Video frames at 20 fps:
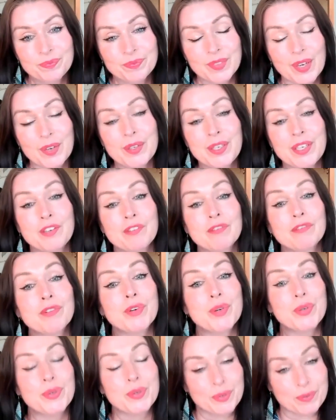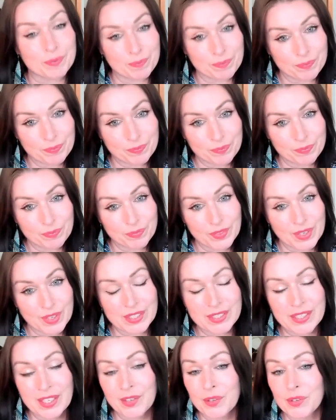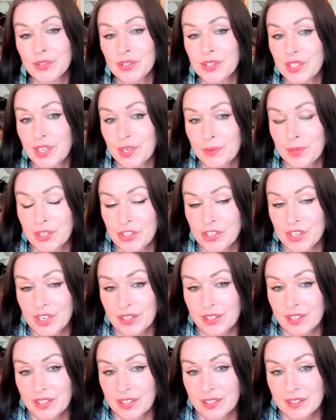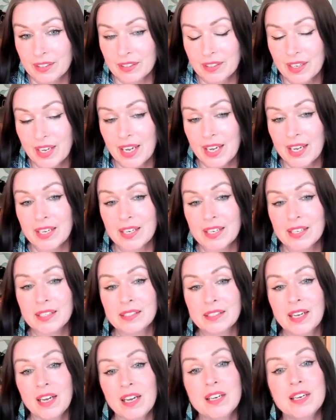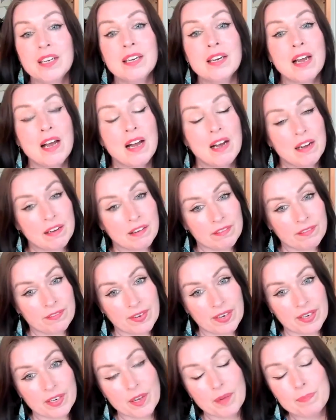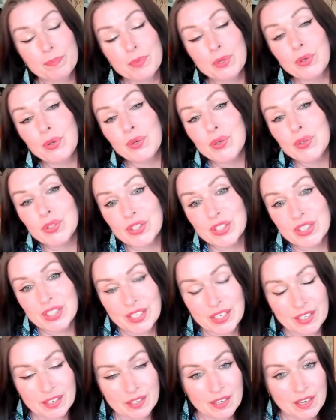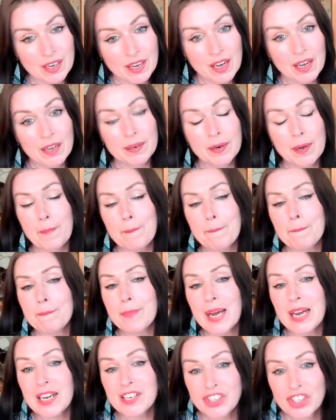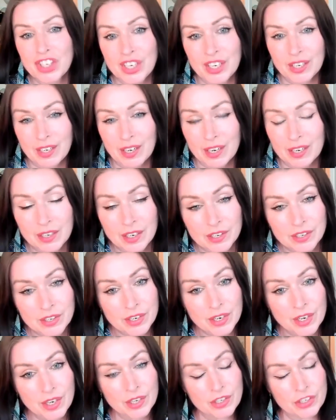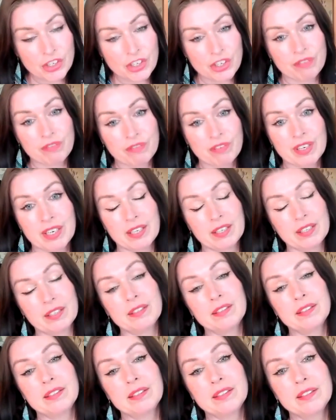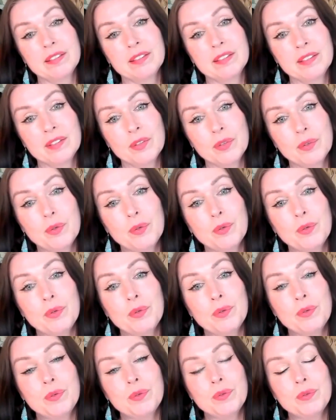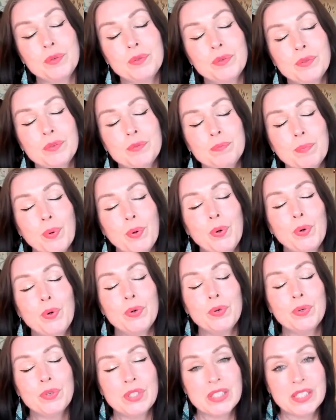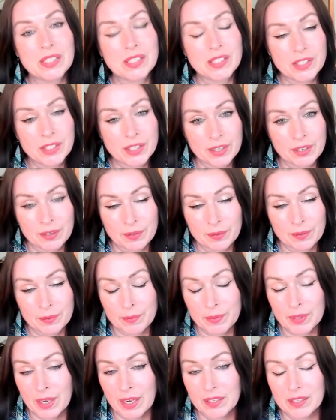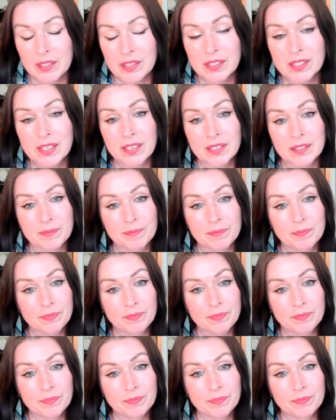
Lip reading: only grew as they got to know each other, and her love and her beauty and her magic and her nurturing all poured into the hunter